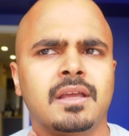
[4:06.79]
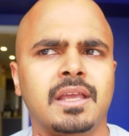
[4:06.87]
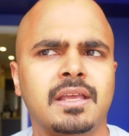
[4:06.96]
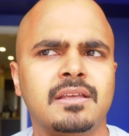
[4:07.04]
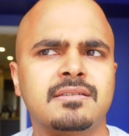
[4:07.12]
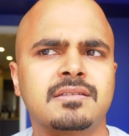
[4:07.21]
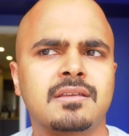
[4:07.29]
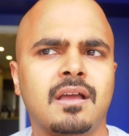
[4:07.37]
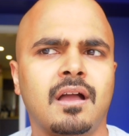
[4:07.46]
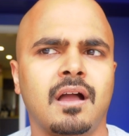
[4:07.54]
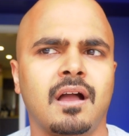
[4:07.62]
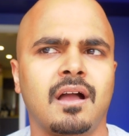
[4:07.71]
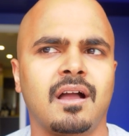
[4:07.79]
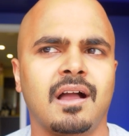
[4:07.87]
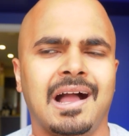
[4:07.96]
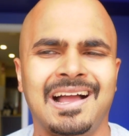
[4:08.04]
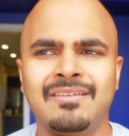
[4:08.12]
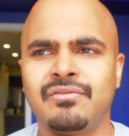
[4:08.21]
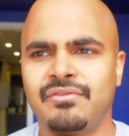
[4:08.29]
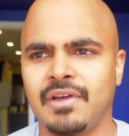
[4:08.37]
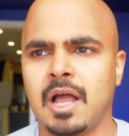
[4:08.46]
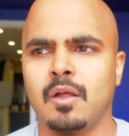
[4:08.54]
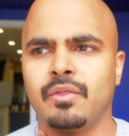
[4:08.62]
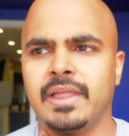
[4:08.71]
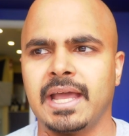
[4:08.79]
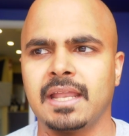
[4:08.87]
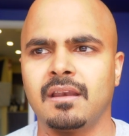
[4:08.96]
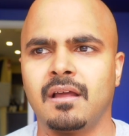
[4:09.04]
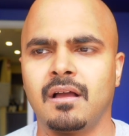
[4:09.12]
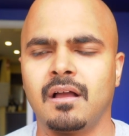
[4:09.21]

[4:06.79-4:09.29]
Is I've found that